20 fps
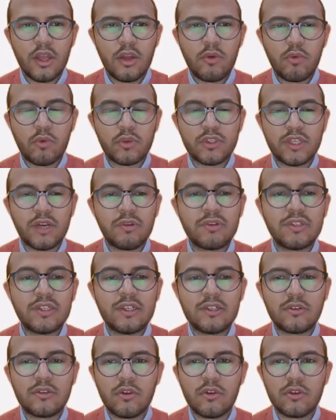without
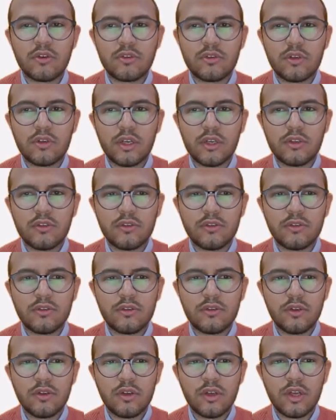these
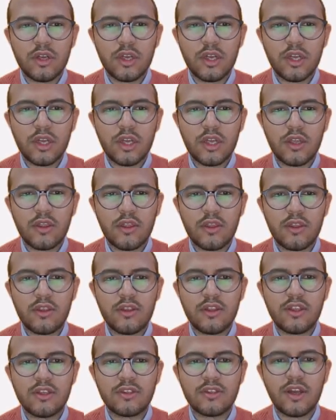constraints, the
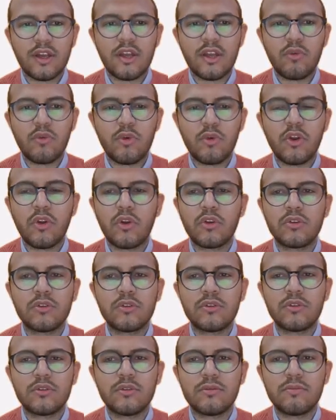design will not
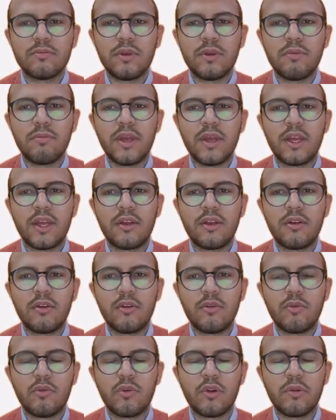be made.
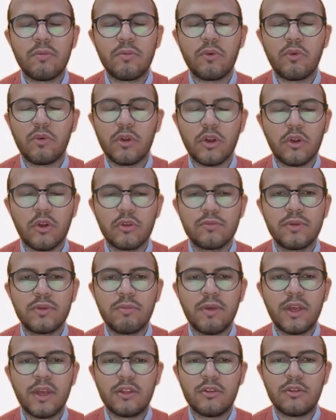Will not be
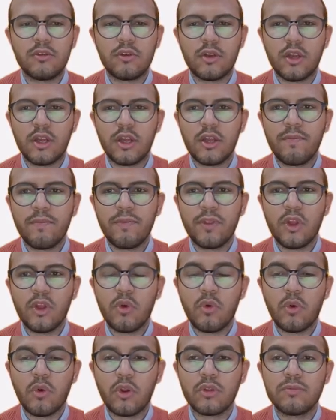made. Okay,
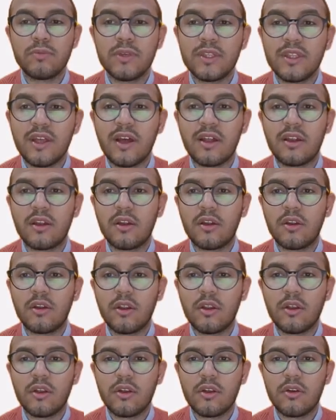will not be done.
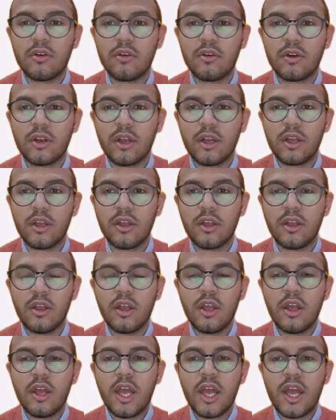Okay,
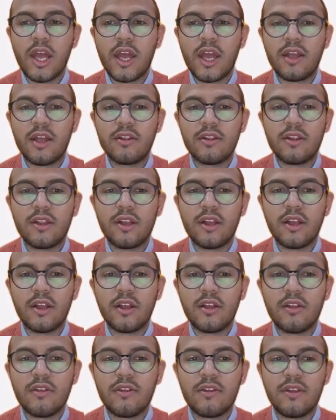and
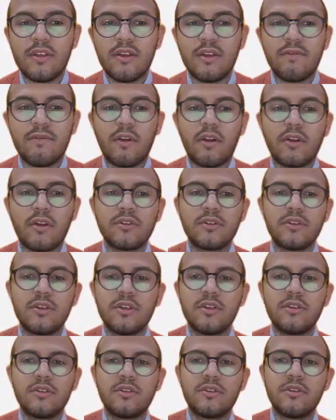the
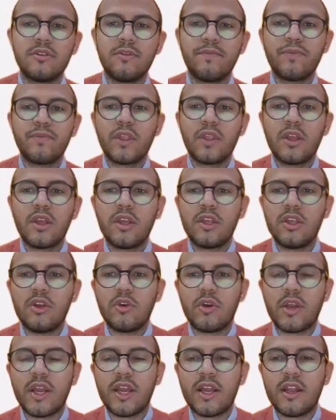velocities you
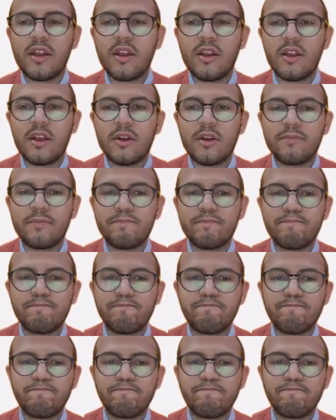can